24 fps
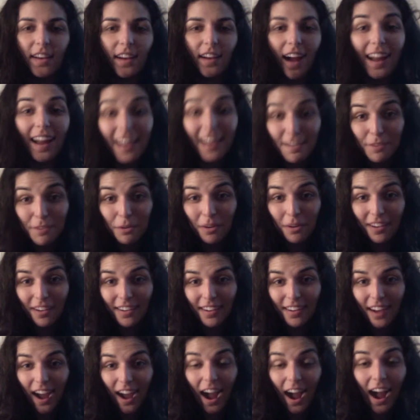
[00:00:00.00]
Hi
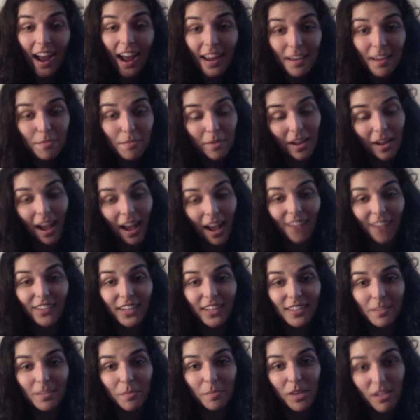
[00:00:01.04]
everyone! I have been having
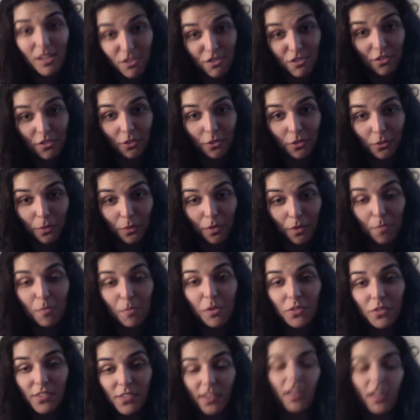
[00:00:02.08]
some issues with
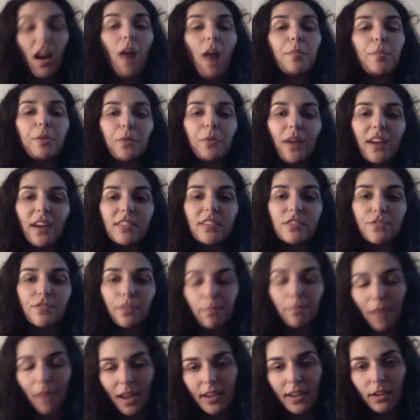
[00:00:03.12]
music copyrights
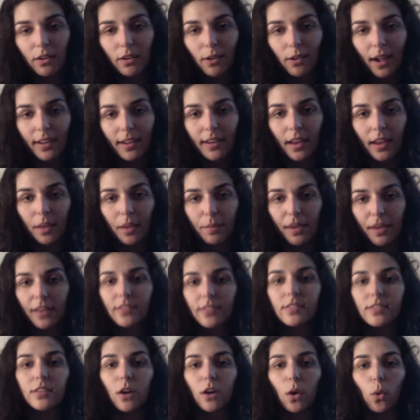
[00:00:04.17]
from My Hero Academia.
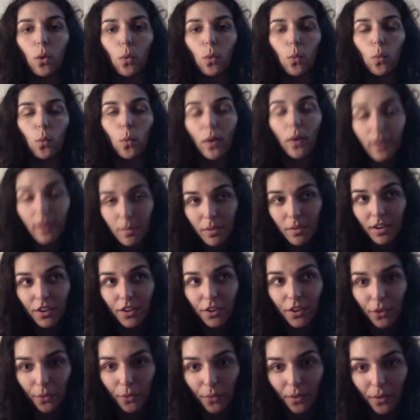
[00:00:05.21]
So what I'm going to
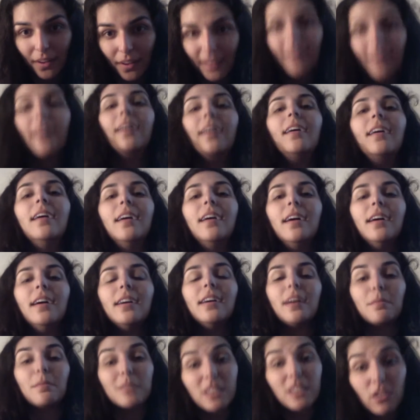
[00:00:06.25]
do,
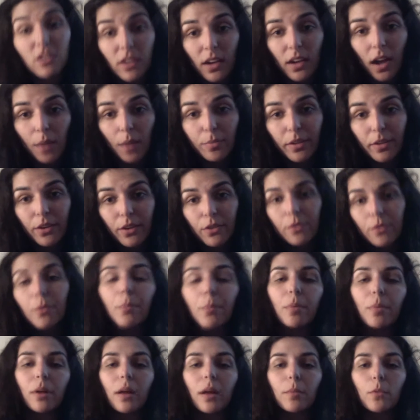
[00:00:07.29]
I'm still going to upload,
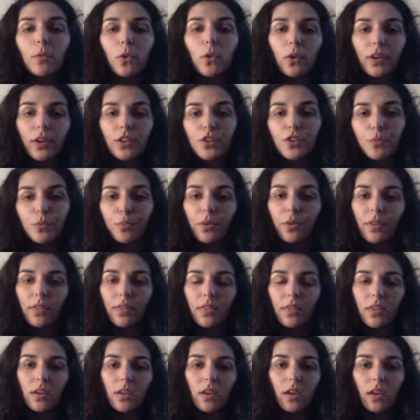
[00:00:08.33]
but I'm going to put
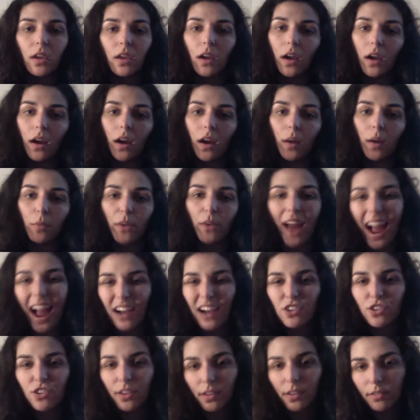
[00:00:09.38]
the
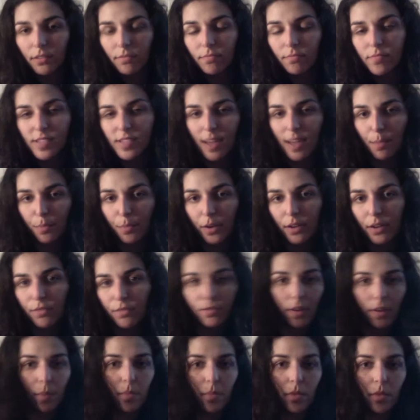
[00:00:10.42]
reaction separate
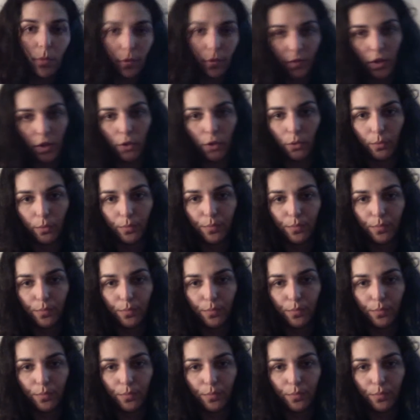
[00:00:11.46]
from the review.